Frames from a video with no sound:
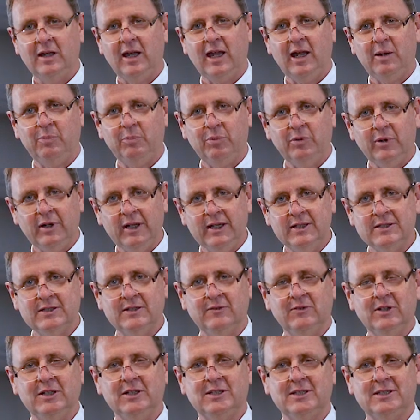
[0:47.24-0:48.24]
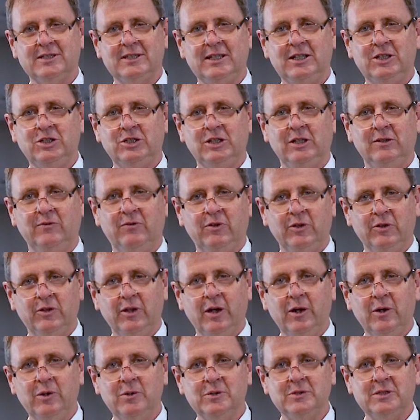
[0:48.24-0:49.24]
our prayers of intercession for
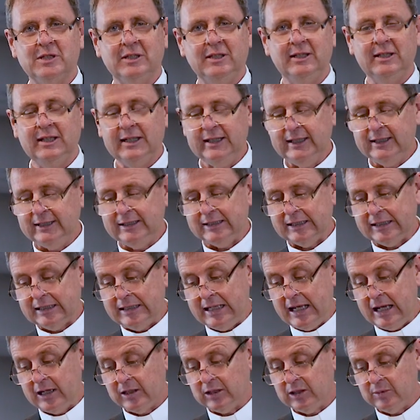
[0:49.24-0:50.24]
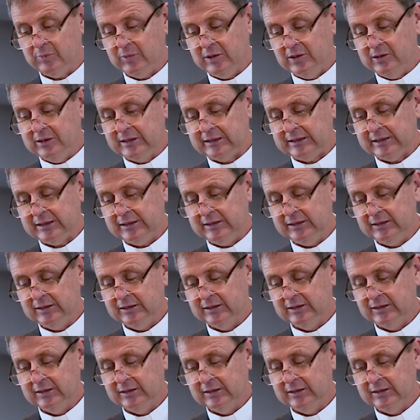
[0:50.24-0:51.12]
those in need in our community.